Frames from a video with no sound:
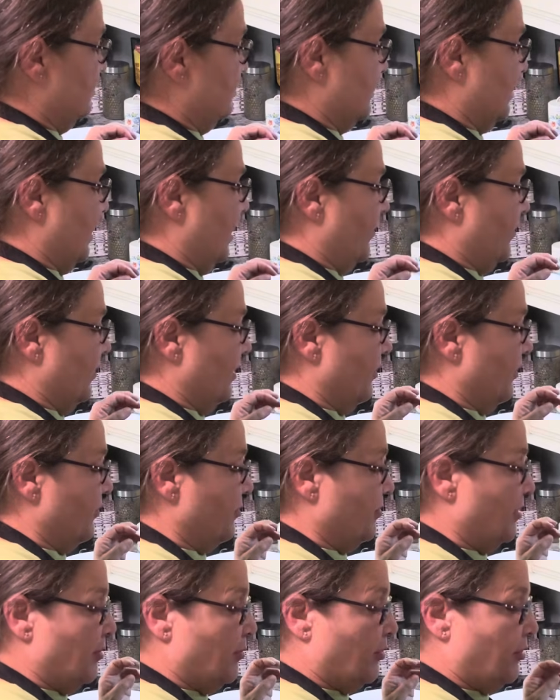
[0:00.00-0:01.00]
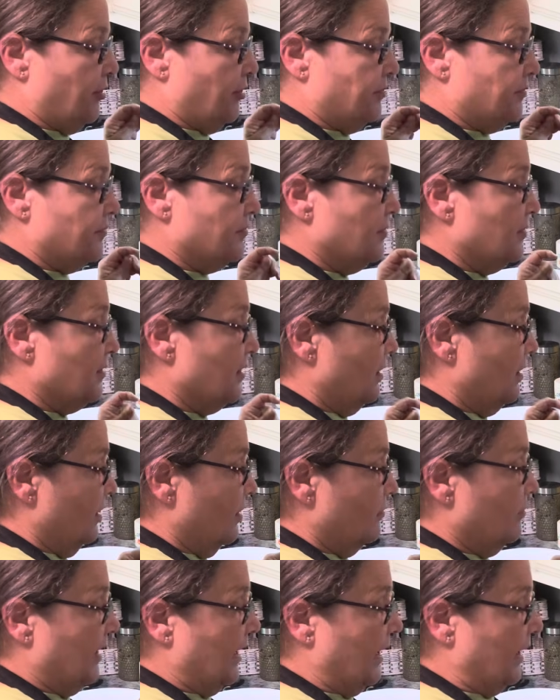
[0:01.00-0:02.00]
I can't really remember.
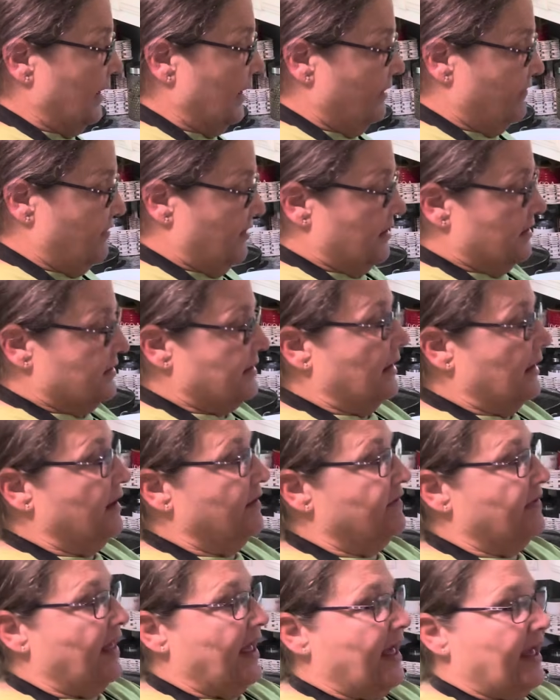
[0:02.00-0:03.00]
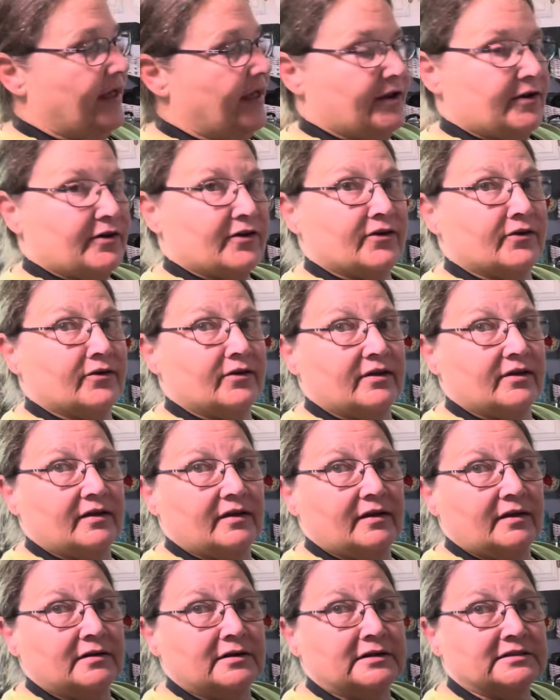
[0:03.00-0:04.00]
But I love this. I love the handle
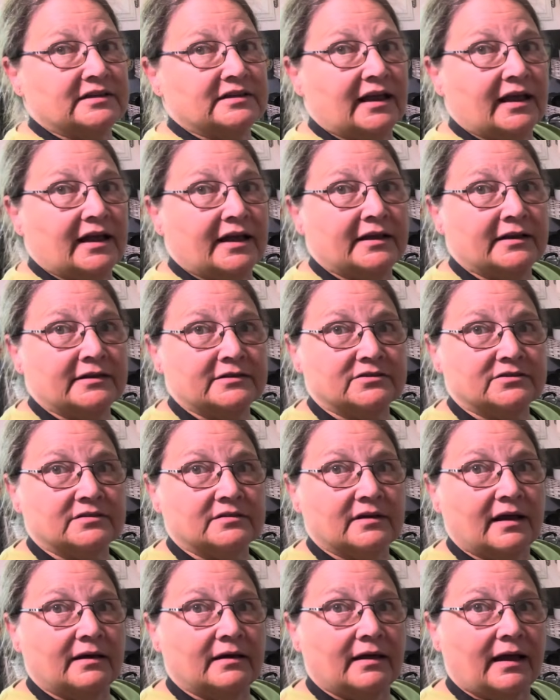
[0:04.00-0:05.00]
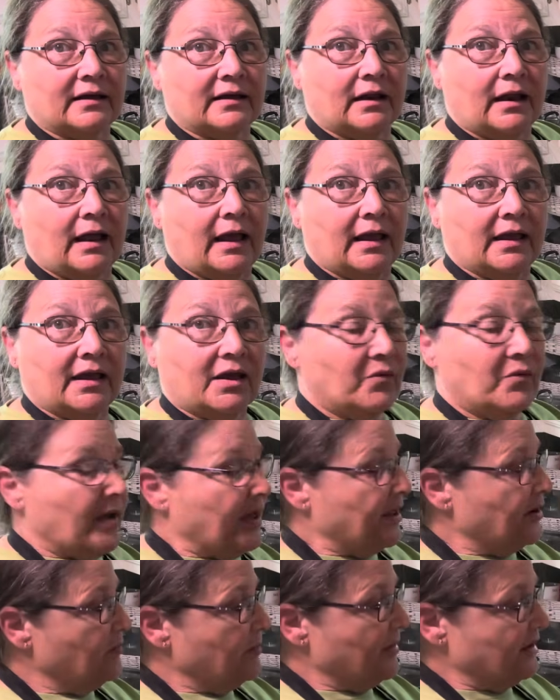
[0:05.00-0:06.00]
because it hangs, I can hang it
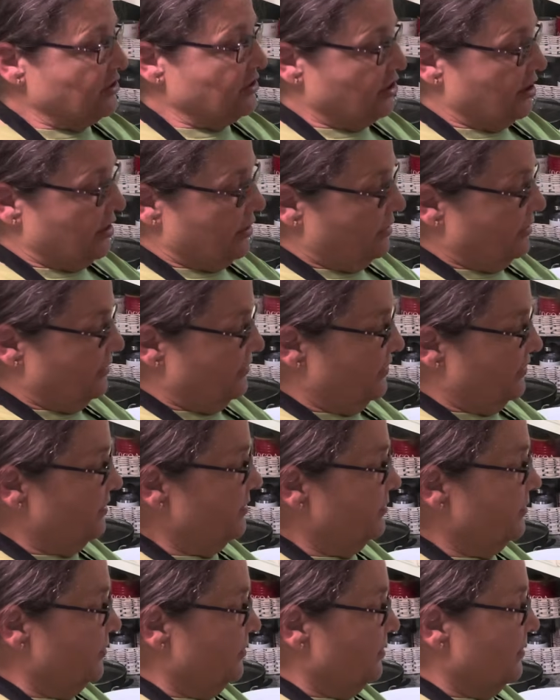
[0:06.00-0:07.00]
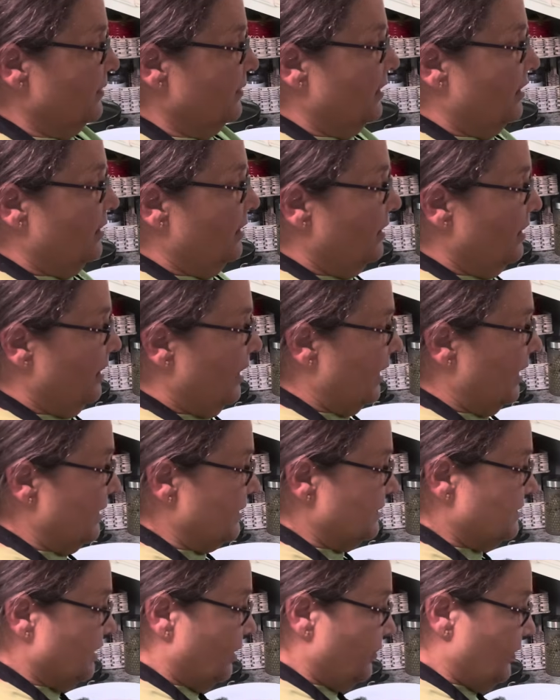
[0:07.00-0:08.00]
right on my shelf. And
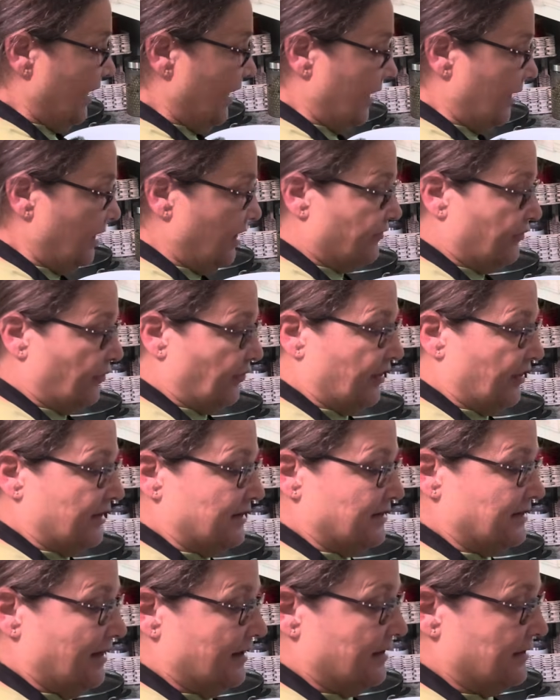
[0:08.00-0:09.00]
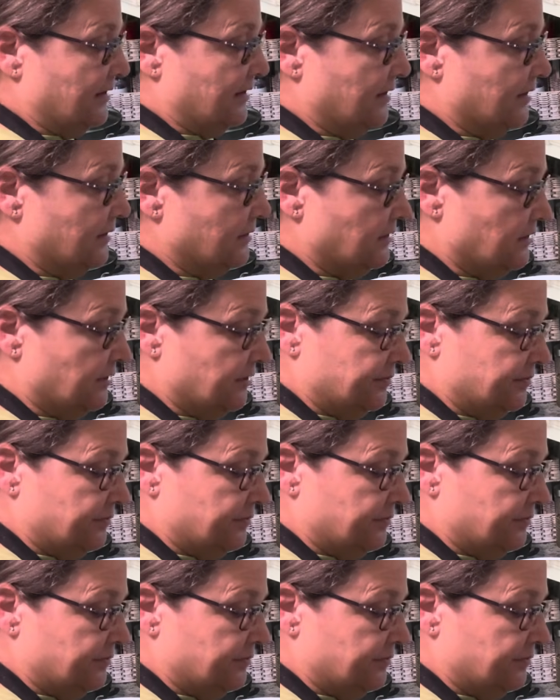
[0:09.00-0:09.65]
it's so handy for things like this.